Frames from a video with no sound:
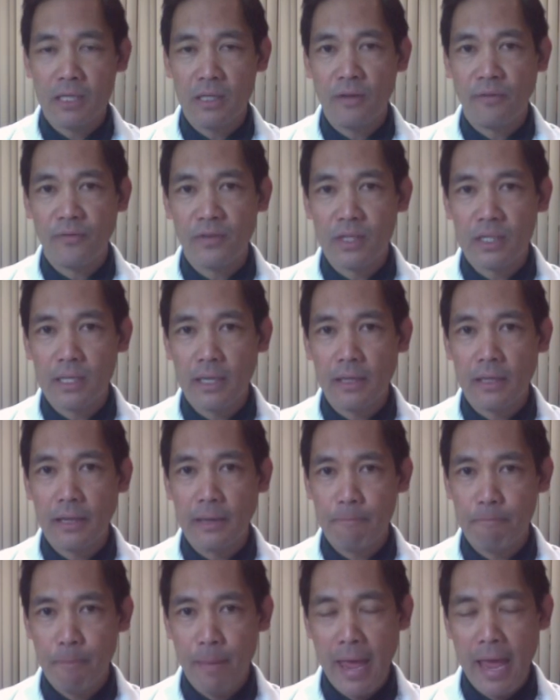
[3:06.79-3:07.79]
difficile
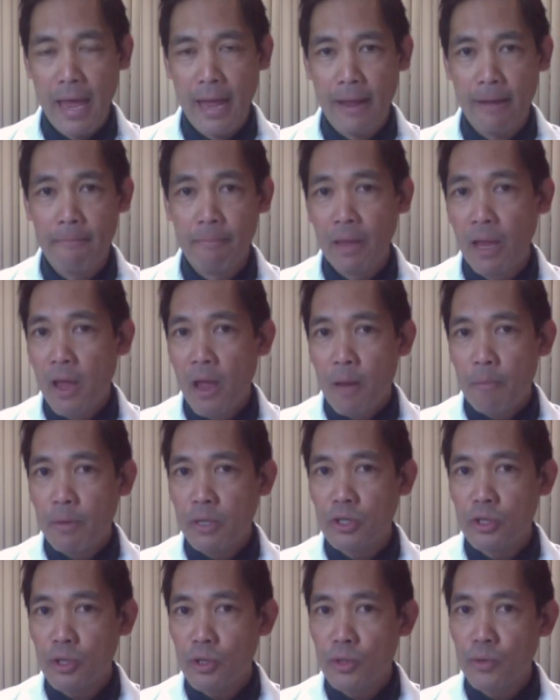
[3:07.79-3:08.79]
at bay,
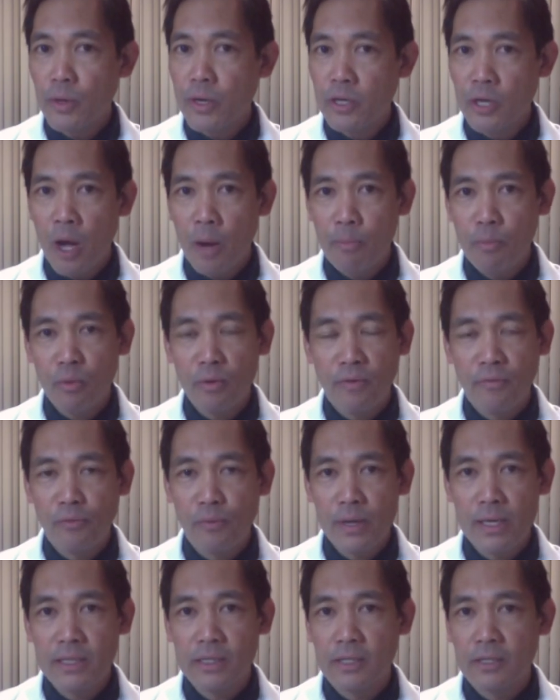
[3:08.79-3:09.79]
but due to a number of
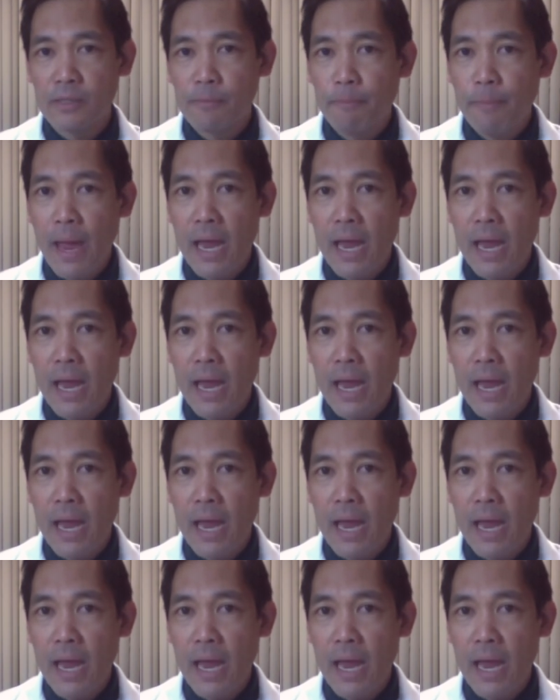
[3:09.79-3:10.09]
reasons,